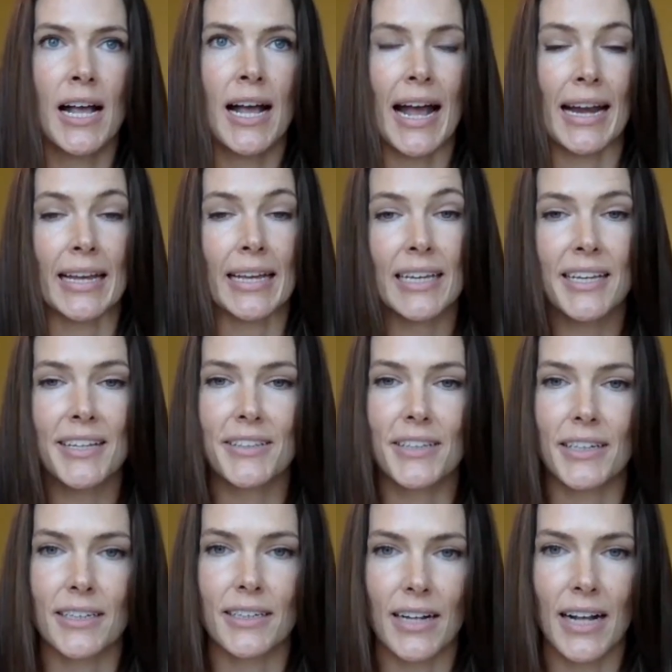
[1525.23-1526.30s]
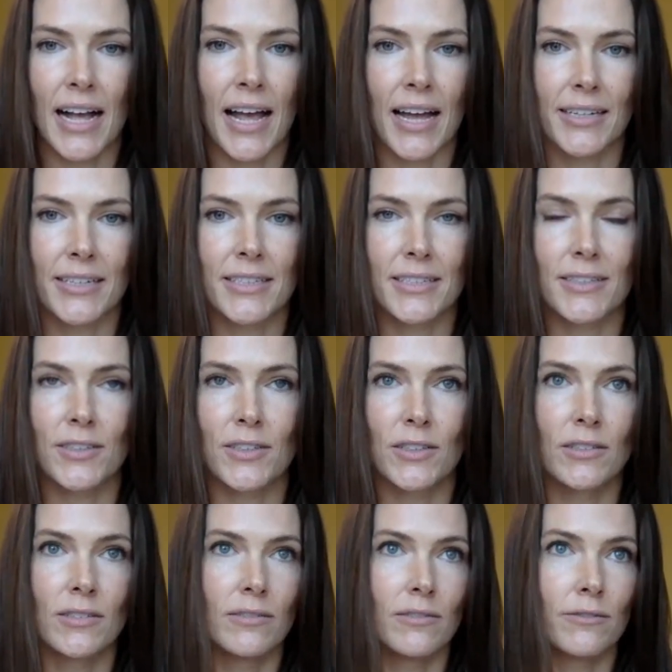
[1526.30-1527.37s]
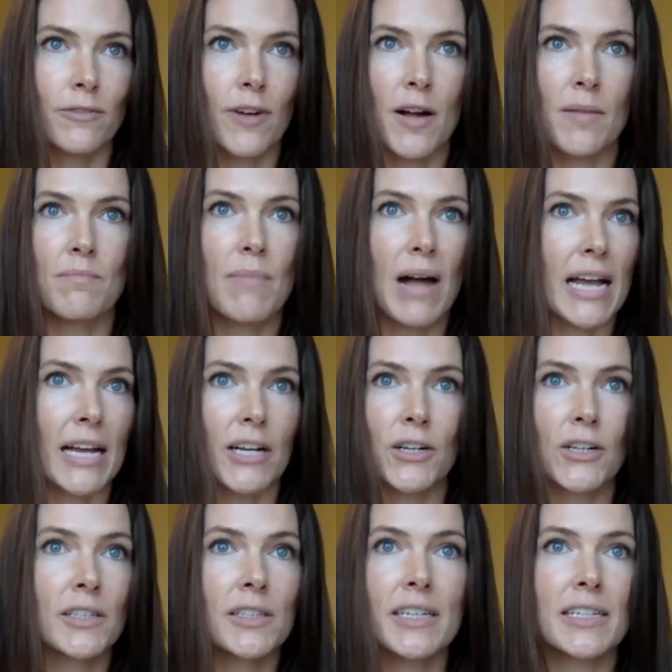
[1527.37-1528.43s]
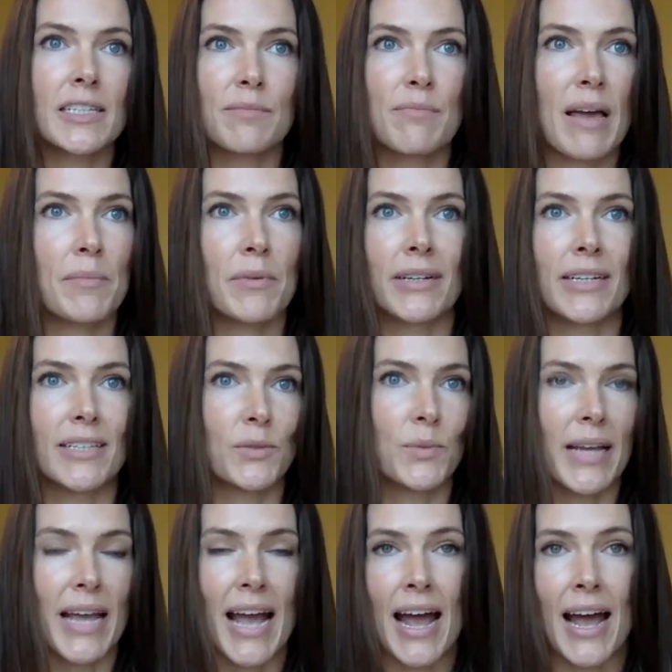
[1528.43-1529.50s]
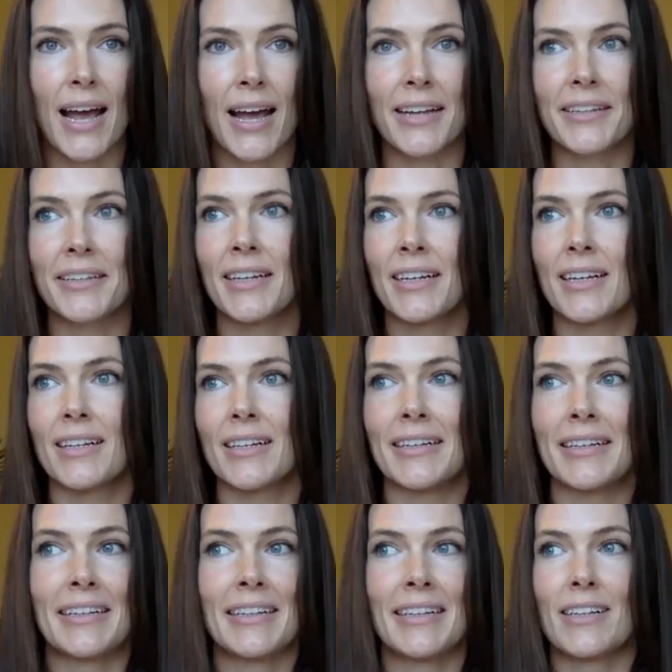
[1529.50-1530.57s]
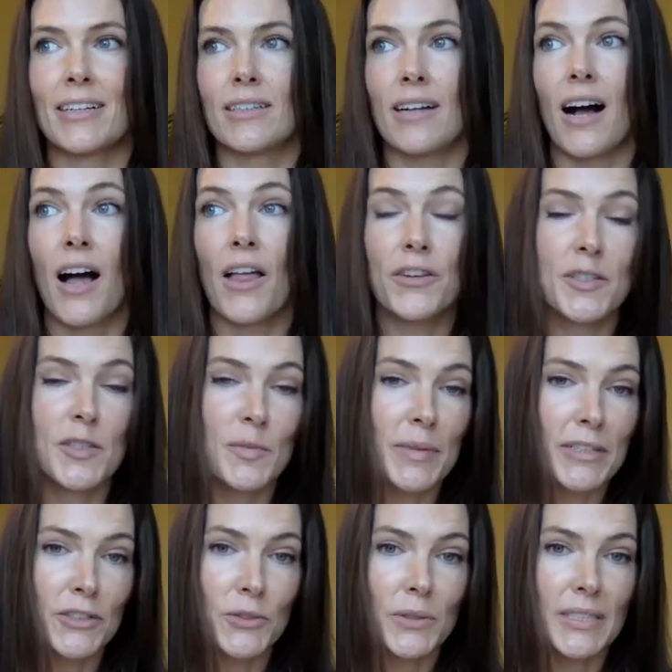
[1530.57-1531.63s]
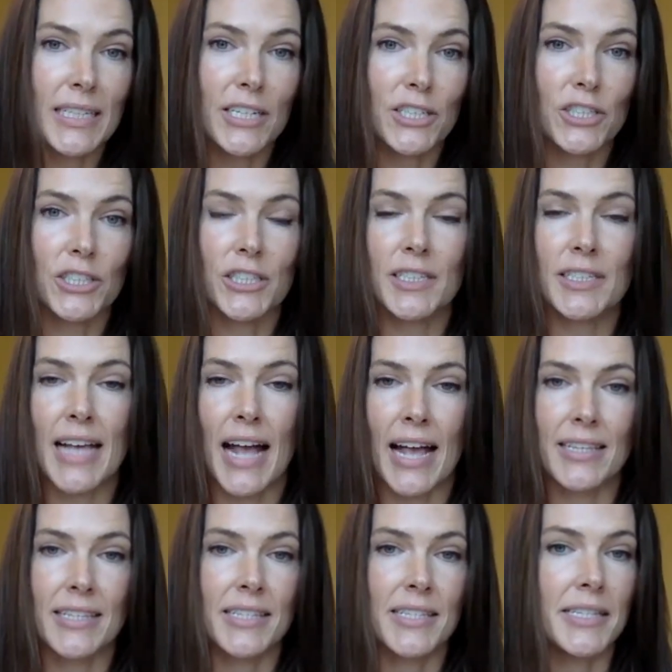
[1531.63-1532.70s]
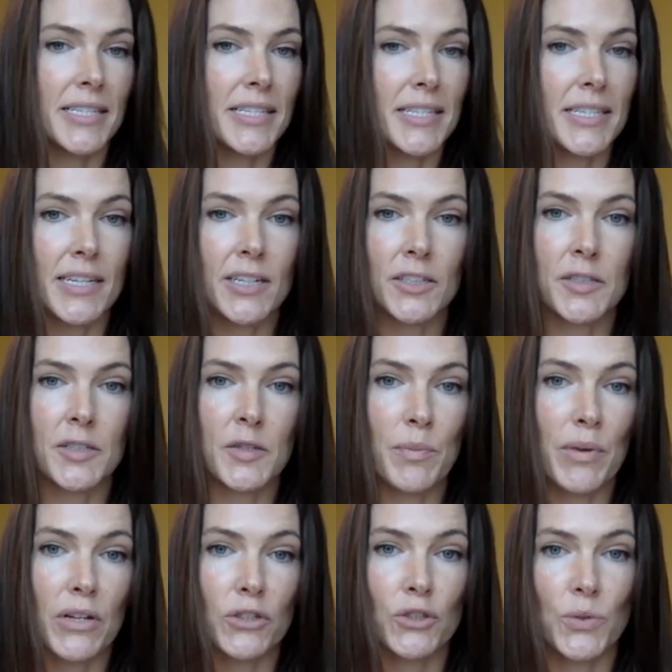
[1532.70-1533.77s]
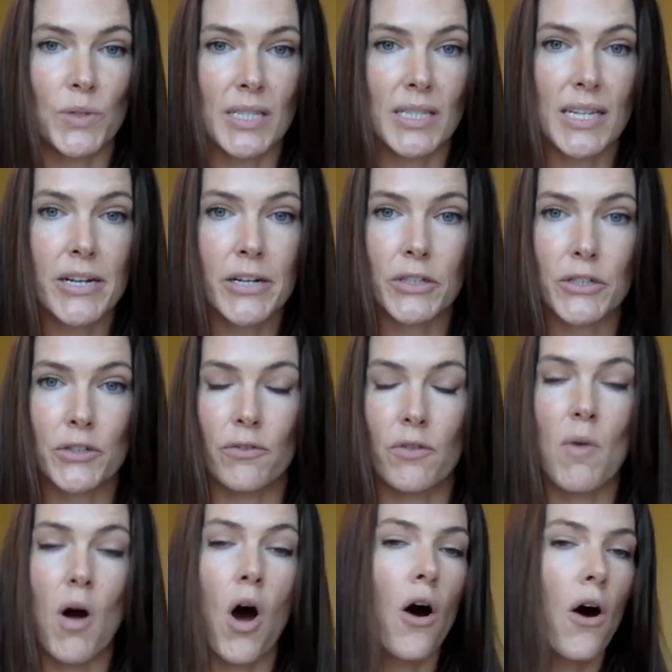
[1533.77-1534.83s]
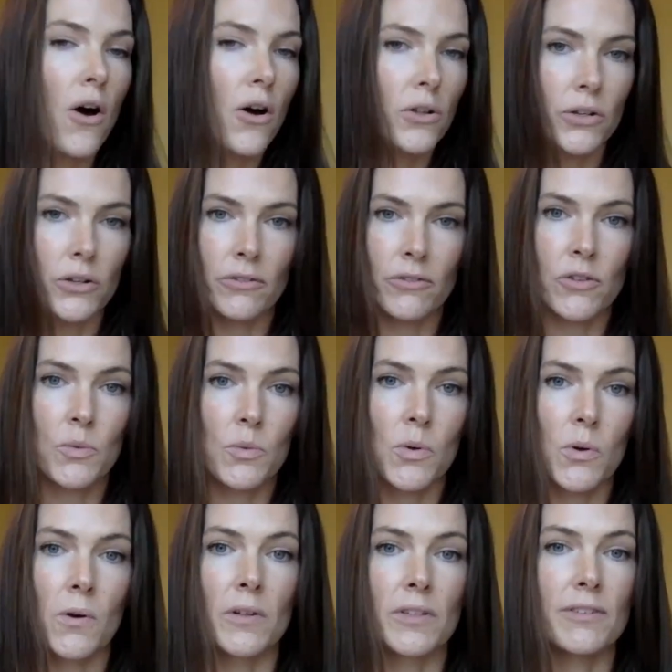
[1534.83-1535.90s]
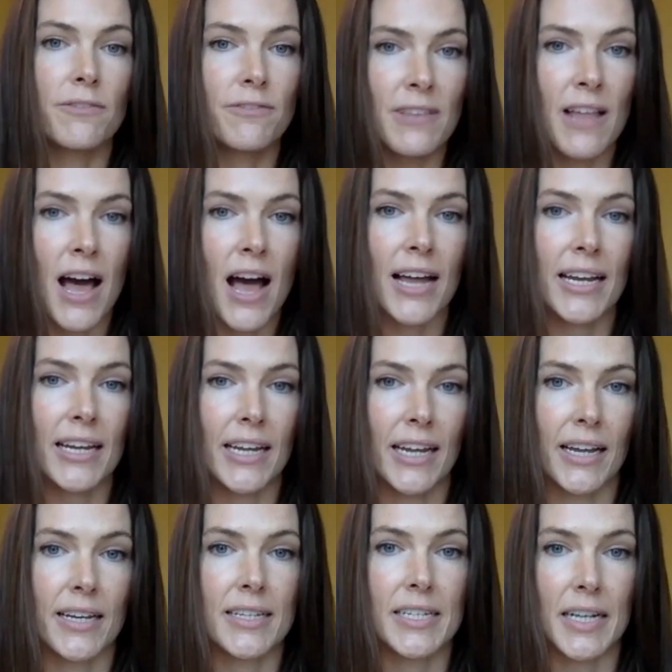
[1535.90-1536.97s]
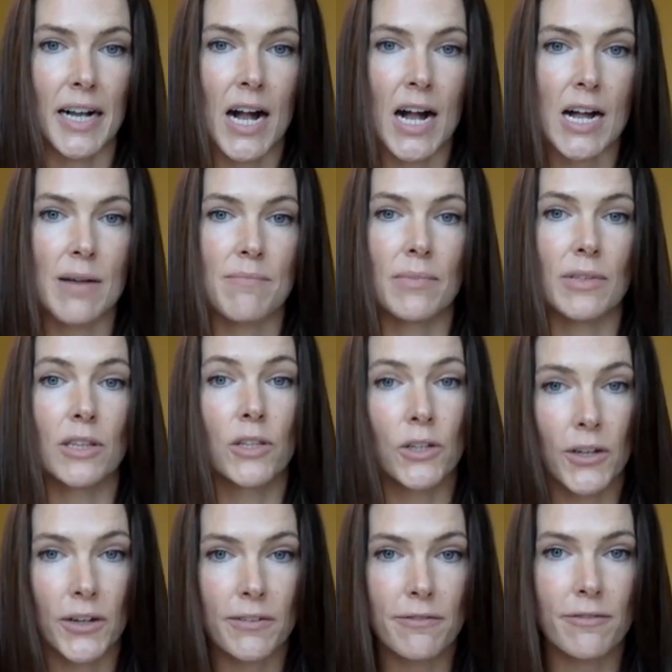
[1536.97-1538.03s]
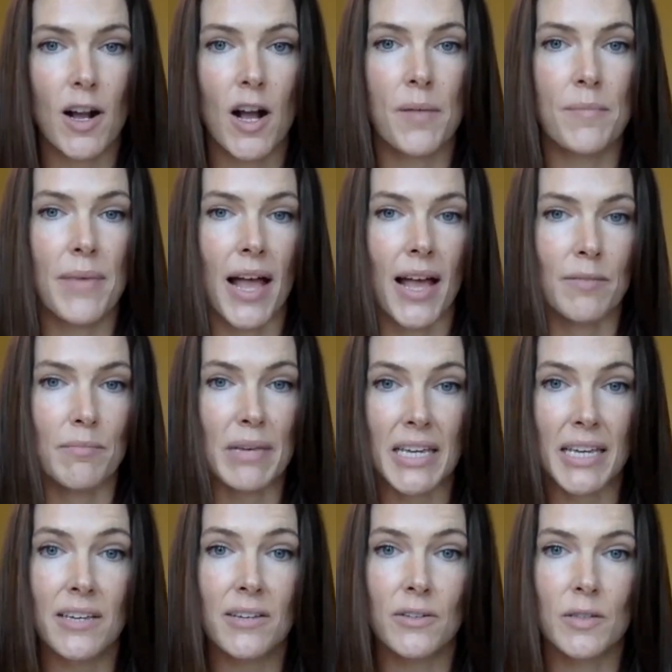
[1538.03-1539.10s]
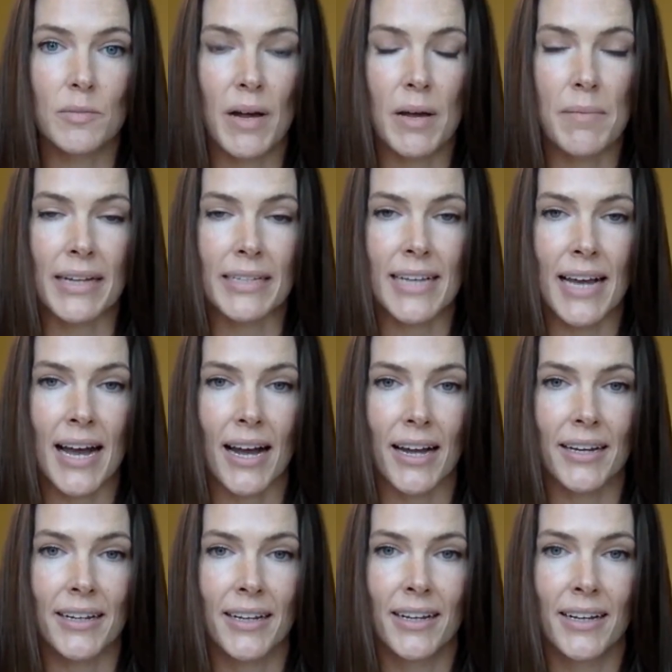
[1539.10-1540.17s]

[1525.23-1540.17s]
and a healer, and from my earliest memories, we had other spiritual teachers and sincere spiritual seekers from all over the world flying in to come learn from and be healed by my dad.